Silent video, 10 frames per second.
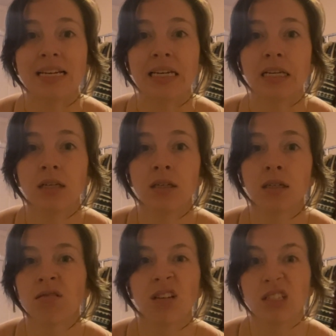
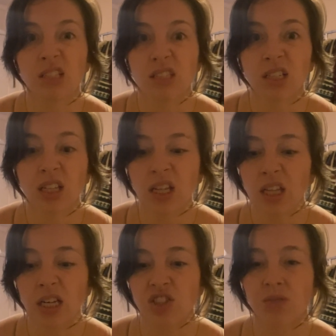in consistently,
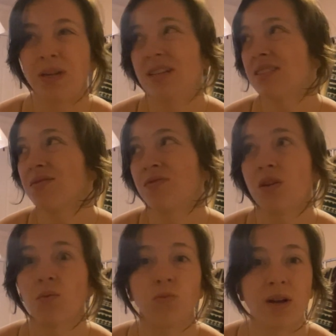like just because of
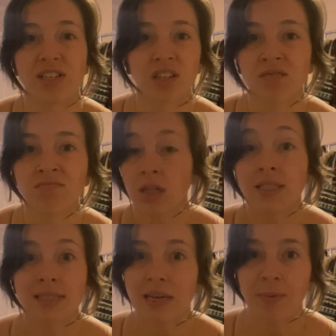the winter.
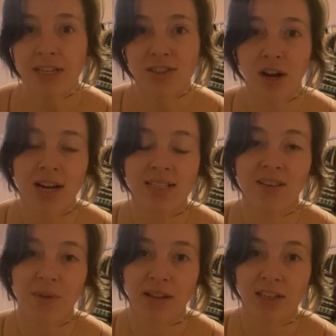Sleeping is great because I have
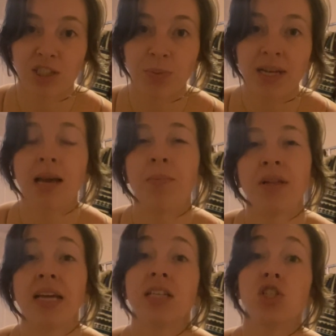my electric blanket, but
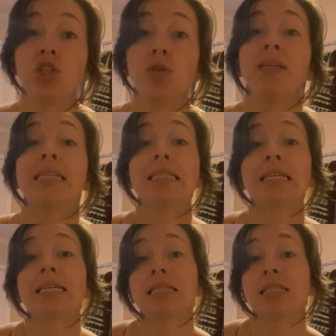like to
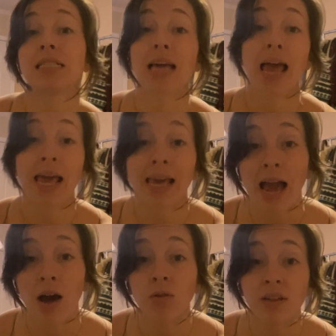exist, to hang
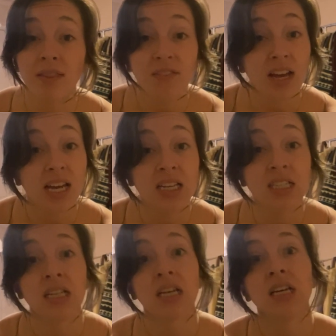out in the van
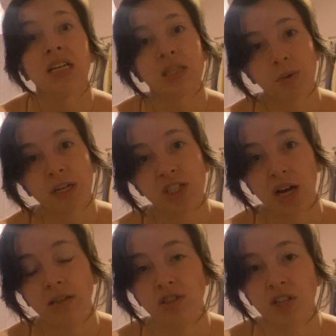is pretty
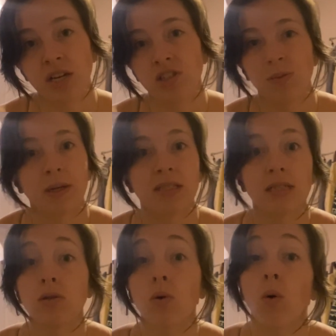challenging just because
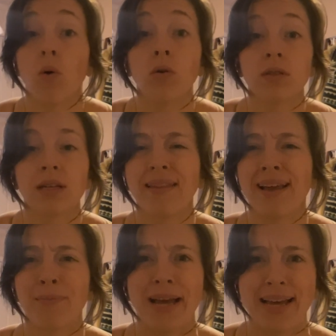it's so cold and
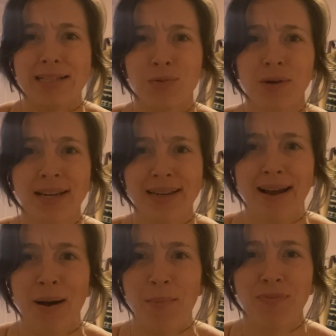like my hands will get
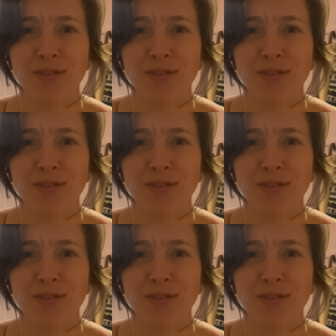numb